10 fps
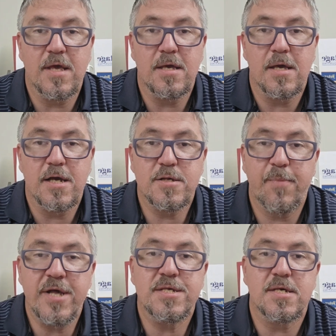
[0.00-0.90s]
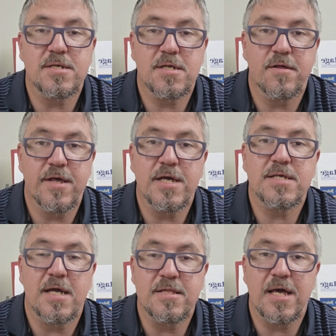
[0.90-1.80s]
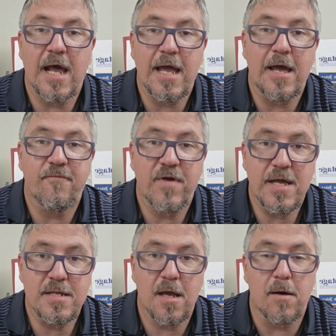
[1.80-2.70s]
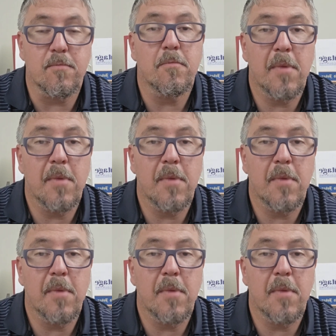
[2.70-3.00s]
the expenses to the extent that I have income.